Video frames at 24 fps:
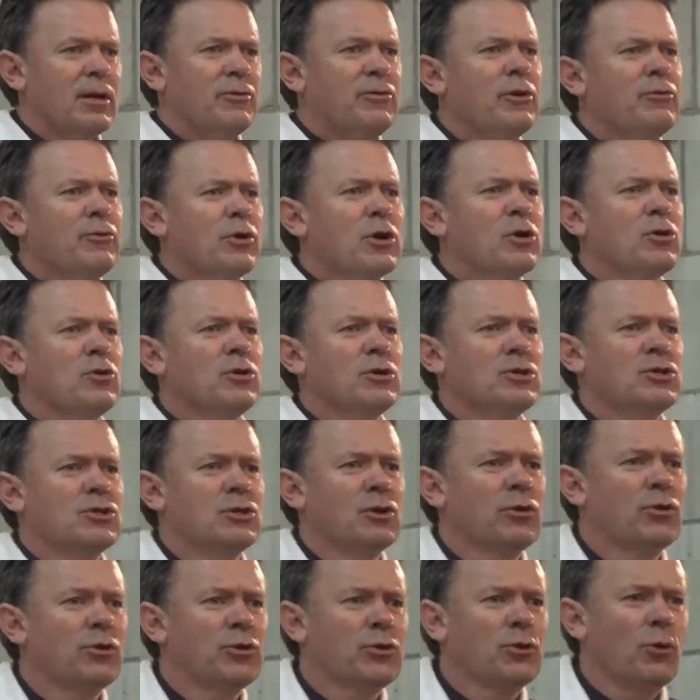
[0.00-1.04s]
If every
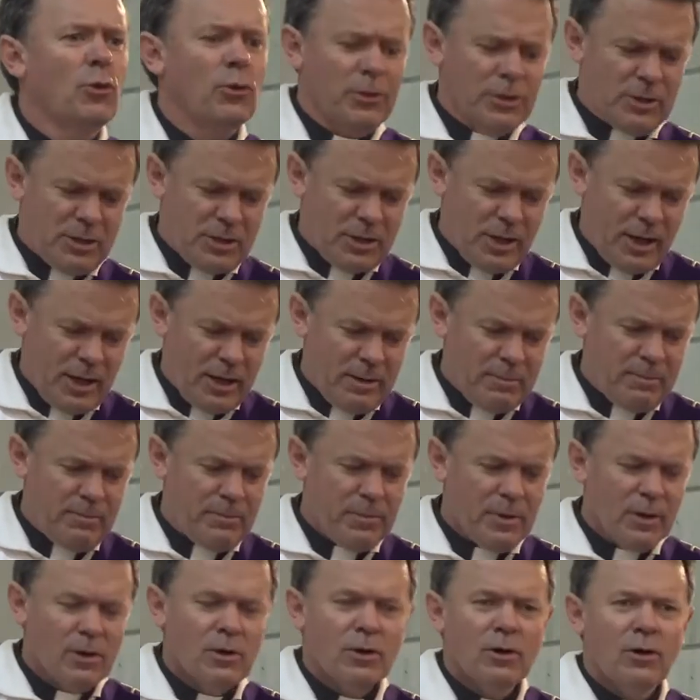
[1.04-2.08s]
Christian thought the
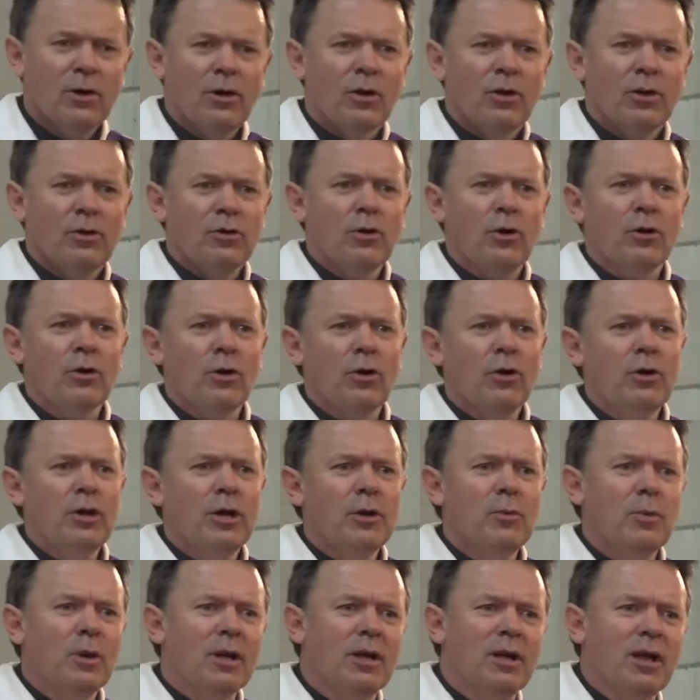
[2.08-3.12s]
same, not
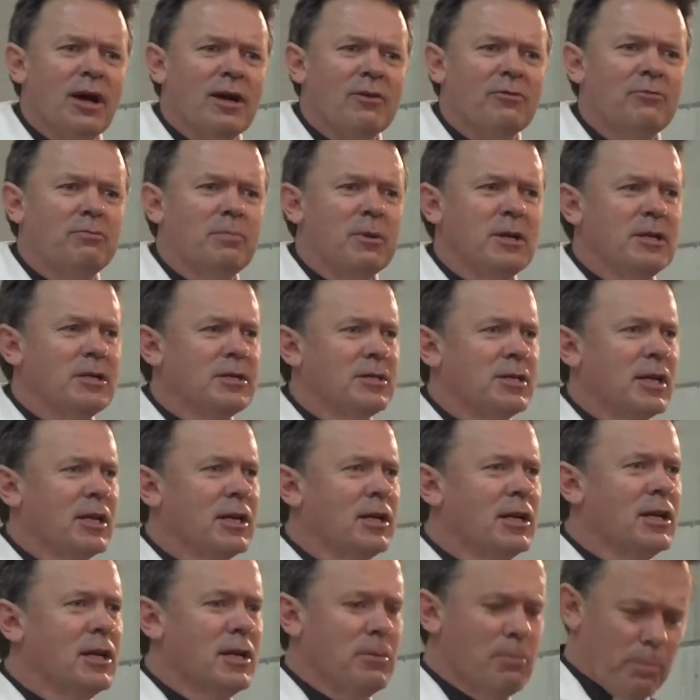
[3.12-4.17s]
only would life be
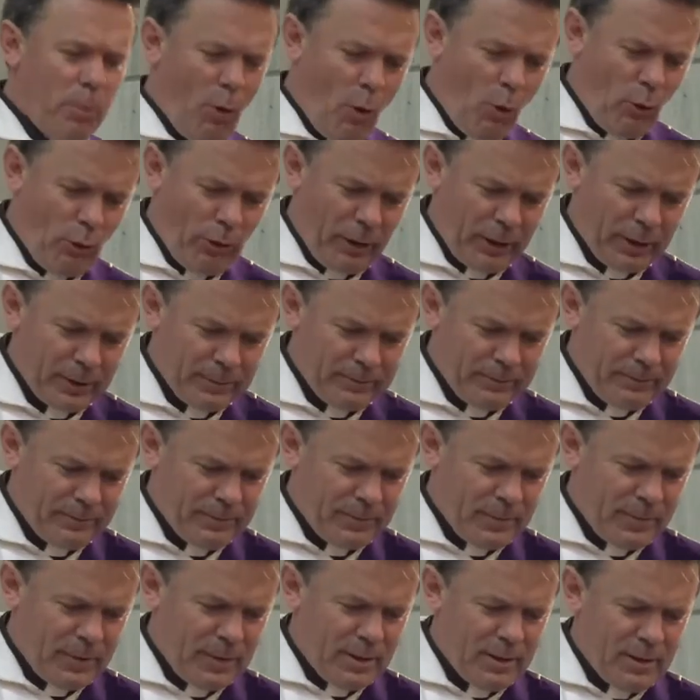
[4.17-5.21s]
deadly boring,
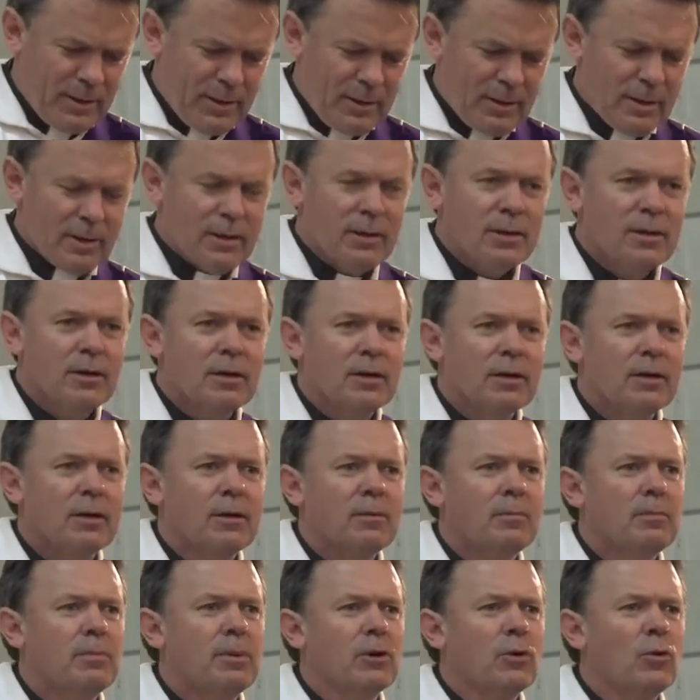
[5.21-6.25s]

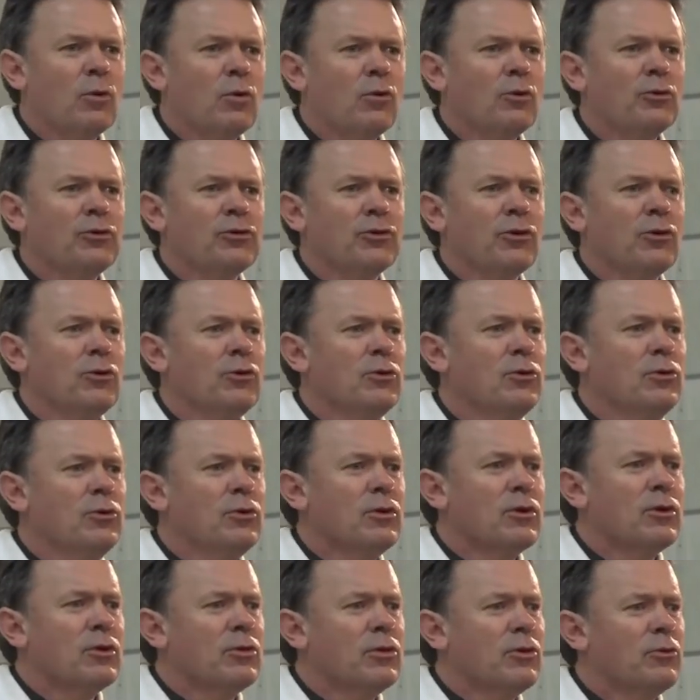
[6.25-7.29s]
but
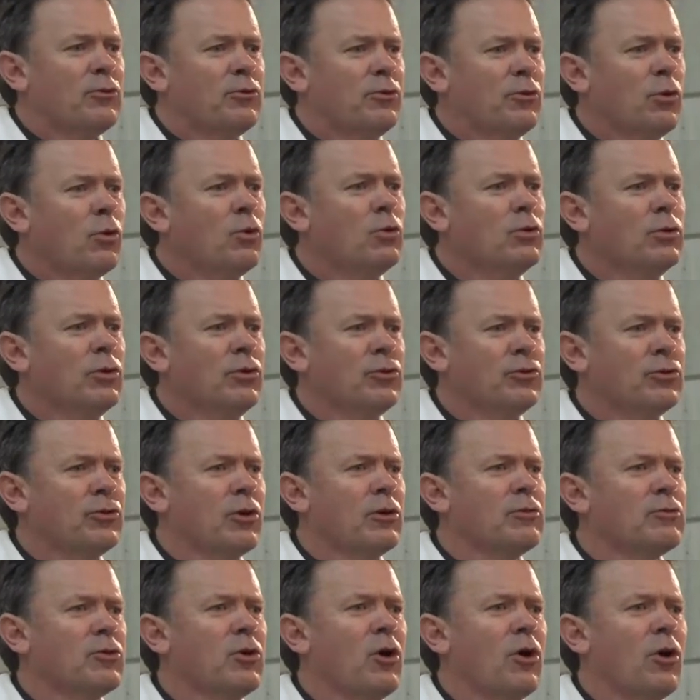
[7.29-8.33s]
also the
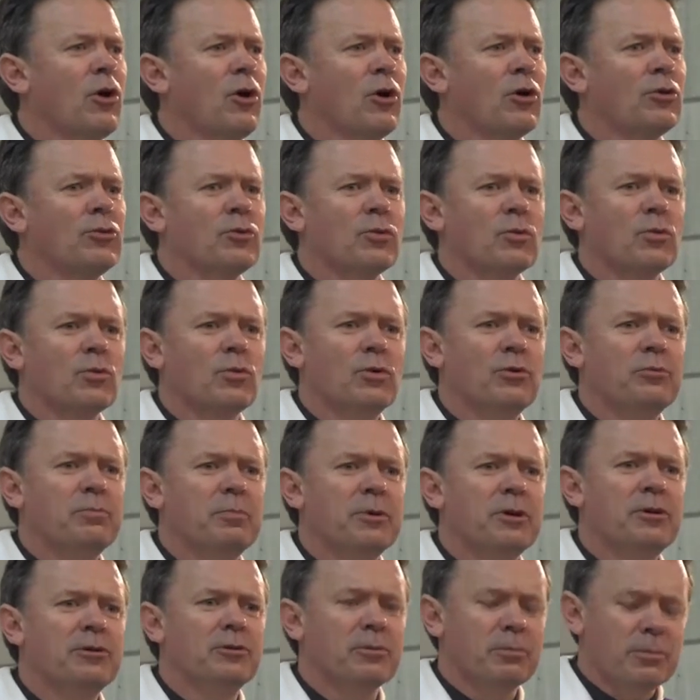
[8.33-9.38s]
fullness of God would
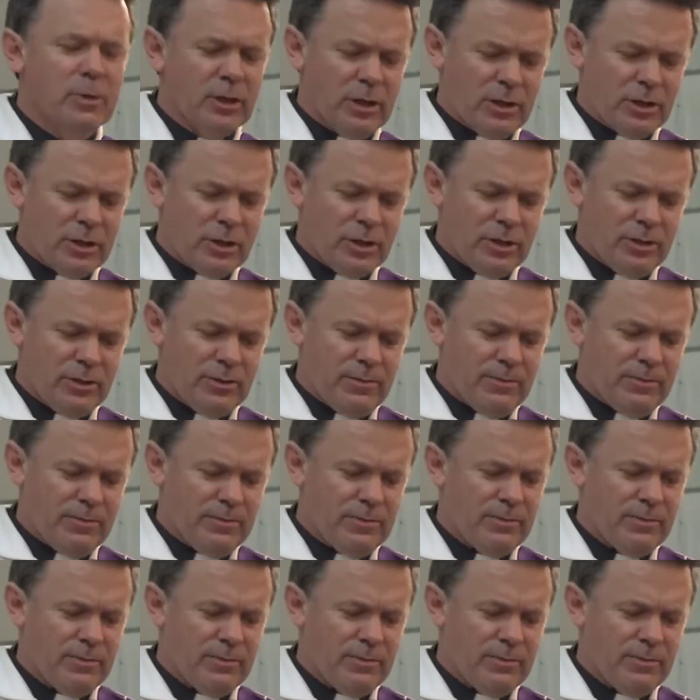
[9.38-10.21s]
be diminished.